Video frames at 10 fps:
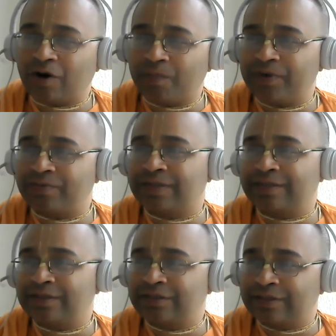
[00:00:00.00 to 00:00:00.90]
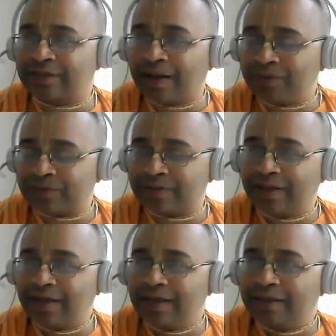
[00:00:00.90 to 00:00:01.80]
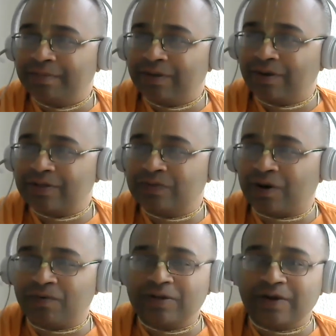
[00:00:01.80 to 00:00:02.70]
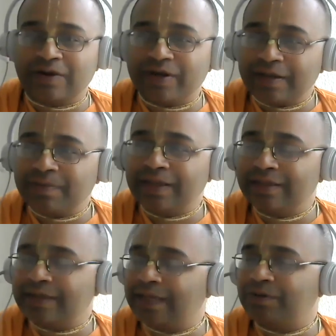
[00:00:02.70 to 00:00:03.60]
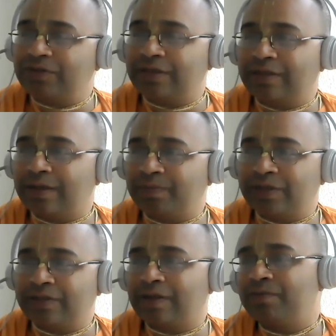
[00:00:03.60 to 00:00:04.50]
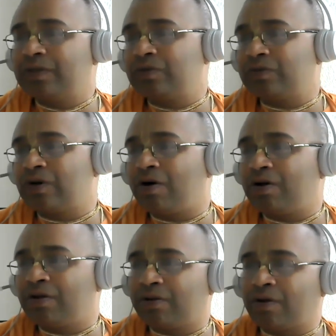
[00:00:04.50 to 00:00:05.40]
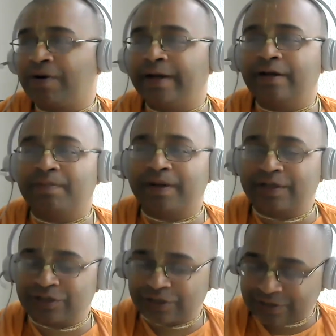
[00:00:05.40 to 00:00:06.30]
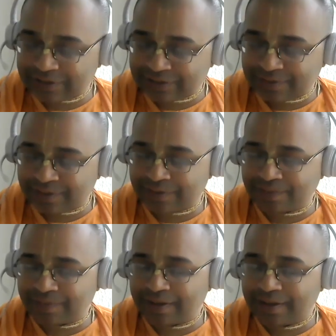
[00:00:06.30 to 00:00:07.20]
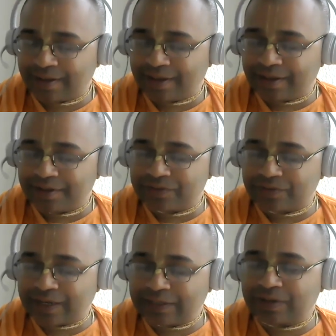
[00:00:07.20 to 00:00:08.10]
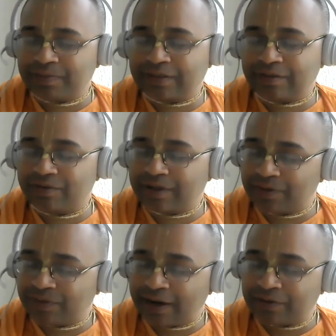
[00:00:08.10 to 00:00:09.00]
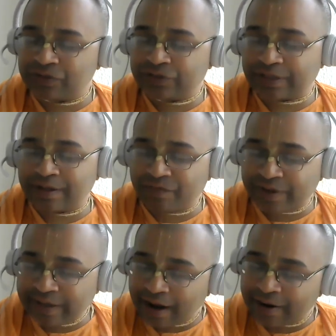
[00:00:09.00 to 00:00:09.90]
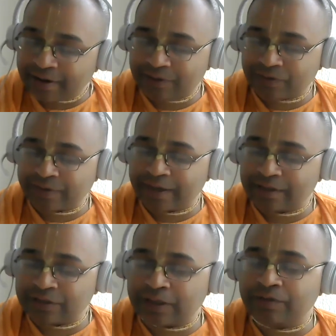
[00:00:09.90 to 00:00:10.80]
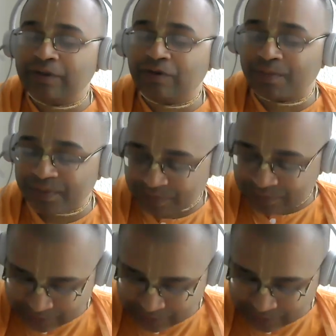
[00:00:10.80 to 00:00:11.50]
copy of Chaitanya Charitamrita because what was available in the name of Chaitanya Charitamrita was all wrong interpretations, you know. So that's why Bhaktivinoda Thakur had to struggle very hard to get the genuine copy of